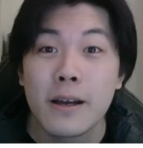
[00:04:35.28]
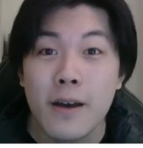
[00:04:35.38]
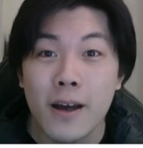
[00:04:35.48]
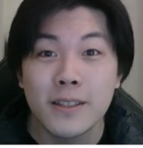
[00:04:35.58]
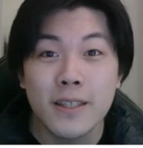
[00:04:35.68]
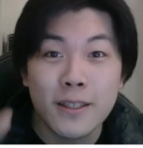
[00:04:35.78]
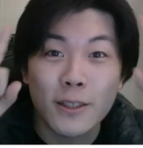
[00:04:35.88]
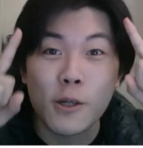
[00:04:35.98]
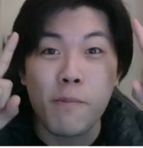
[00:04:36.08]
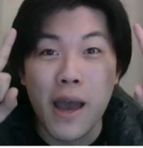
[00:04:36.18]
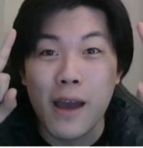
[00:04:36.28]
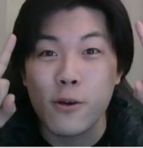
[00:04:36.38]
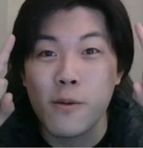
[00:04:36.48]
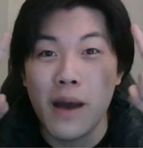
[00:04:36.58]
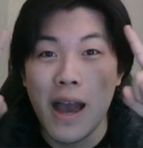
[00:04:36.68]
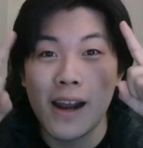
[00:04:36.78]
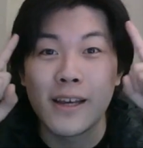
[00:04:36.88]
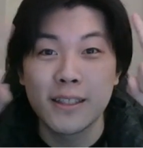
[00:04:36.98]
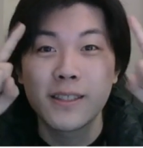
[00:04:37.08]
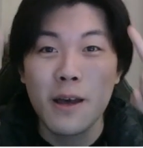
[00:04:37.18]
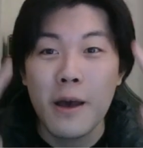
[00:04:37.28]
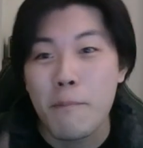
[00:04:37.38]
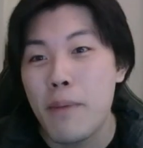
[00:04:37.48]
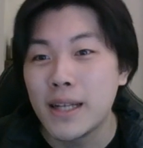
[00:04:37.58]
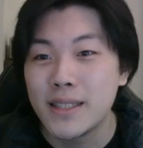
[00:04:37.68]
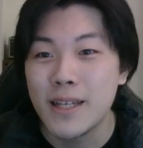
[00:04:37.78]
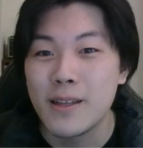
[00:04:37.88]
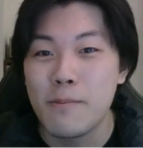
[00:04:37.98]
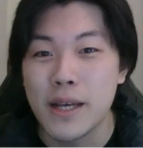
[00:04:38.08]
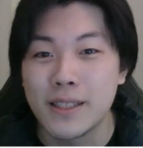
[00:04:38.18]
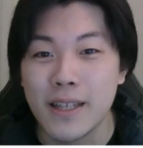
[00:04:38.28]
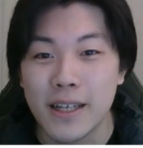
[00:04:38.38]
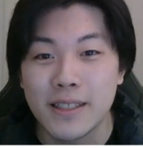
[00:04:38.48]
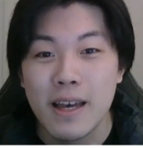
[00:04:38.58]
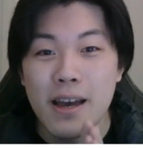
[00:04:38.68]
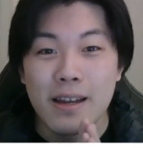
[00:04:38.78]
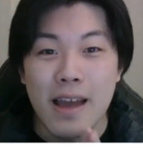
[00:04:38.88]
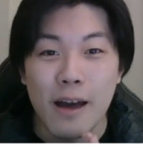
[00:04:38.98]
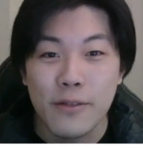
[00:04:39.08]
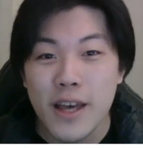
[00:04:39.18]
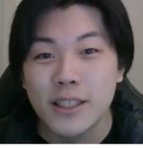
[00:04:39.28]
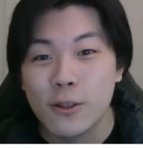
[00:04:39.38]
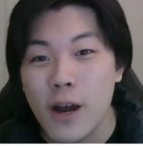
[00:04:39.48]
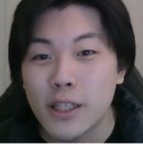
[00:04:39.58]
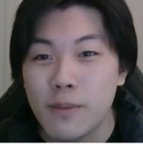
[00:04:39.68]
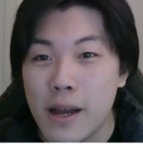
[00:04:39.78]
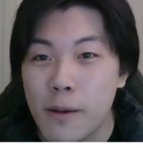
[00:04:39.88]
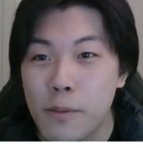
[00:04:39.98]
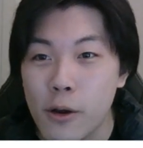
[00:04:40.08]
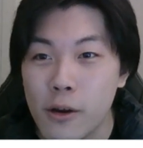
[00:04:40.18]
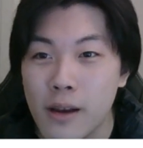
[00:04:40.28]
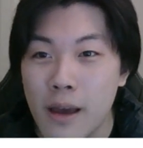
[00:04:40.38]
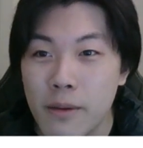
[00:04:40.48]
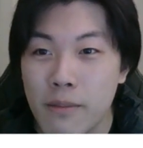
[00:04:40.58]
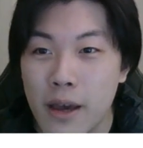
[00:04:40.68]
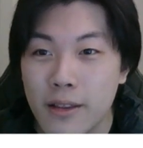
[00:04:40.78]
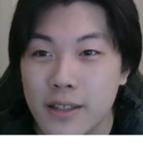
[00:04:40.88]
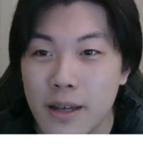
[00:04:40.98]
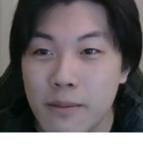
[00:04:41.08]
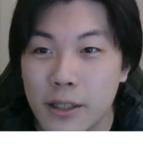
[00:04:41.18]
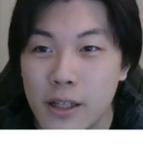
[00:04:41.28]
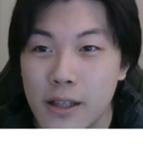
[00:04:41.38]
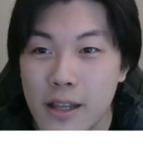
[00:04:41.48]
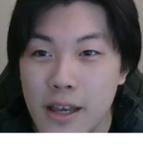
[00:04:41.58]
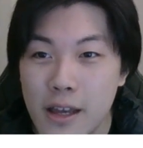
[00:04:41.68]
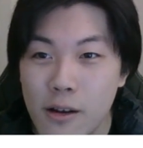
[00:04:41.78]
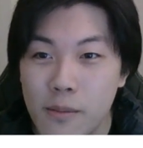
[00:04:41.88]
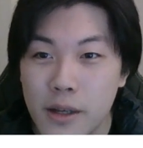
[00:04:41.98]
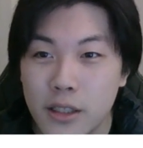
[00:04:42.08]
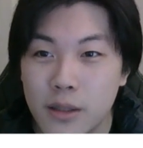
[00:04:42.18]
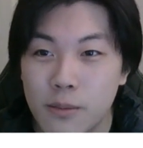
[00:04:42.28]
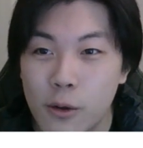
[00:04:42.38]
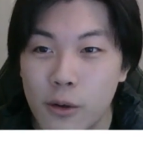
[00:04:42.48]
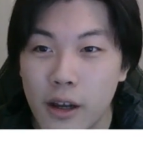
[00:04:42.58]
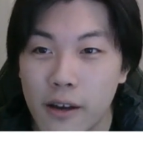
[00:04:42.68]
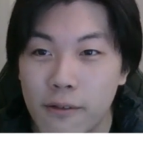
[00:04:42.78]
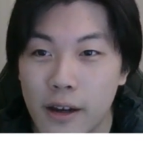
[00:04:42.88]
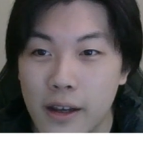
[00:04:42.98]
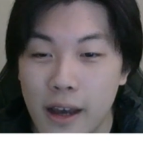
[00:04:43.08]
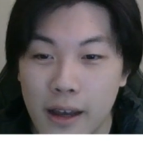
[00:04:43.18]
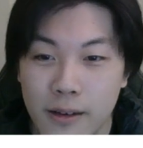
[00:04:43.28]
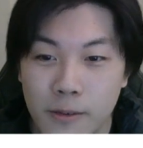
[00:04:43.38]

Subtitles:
Courtesy to Japan Uber Alice, best in the business. Now, this Scratchman Apu, let me make this image a little bit smaller if I can.